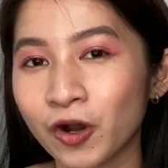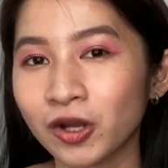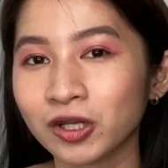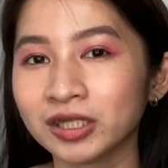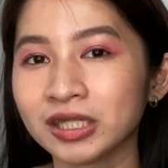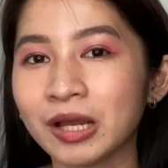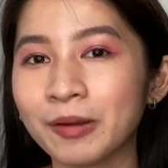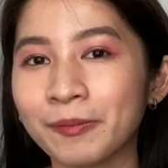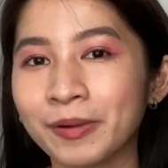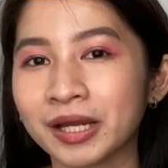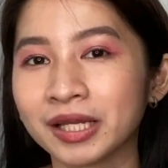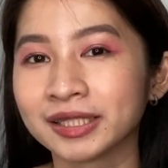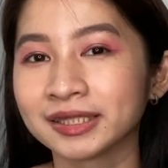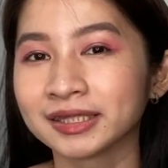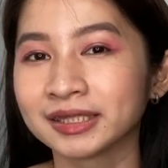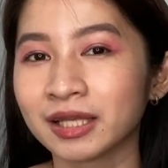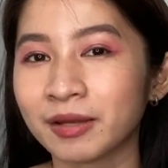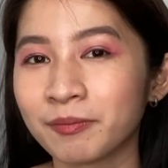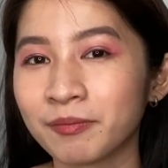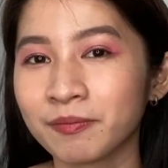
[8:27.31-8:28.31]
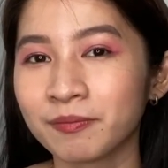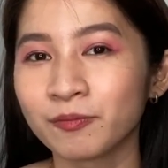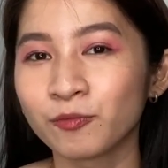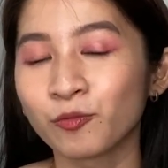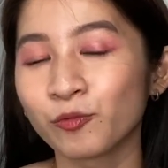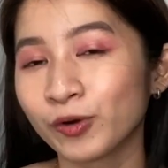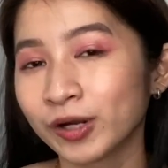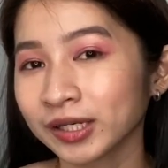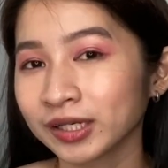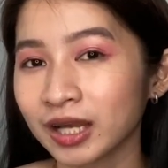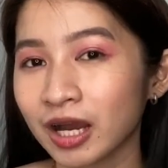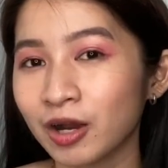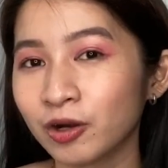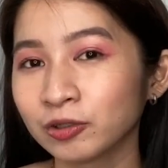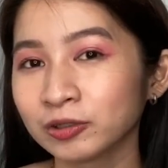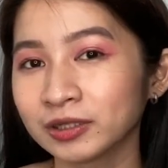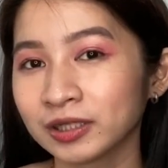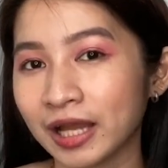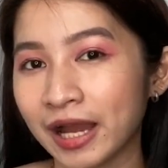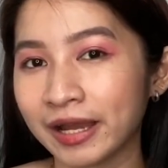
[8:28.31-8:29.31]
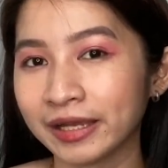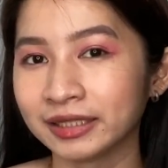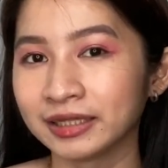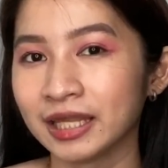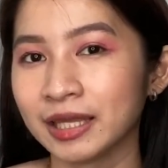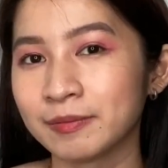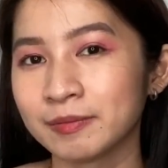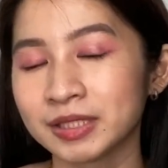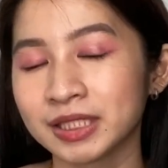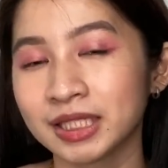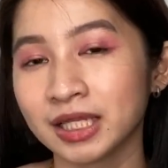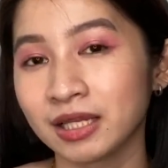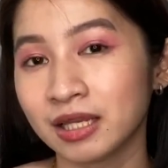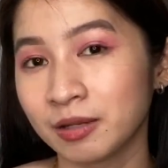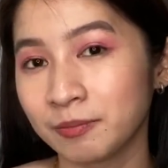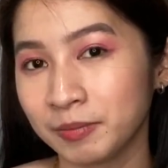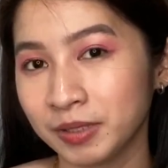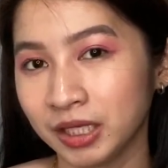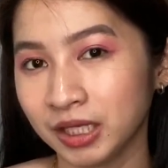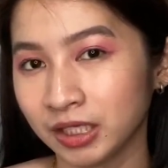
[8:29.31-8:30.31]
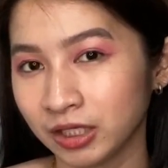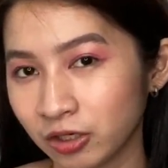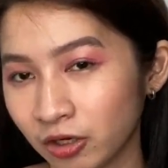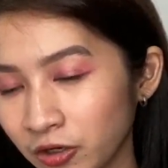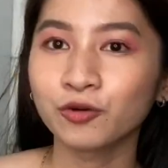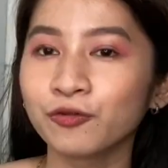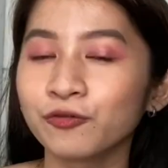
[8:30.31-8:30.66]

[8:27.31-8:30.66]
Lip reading: on naman some workout items na nabili ko.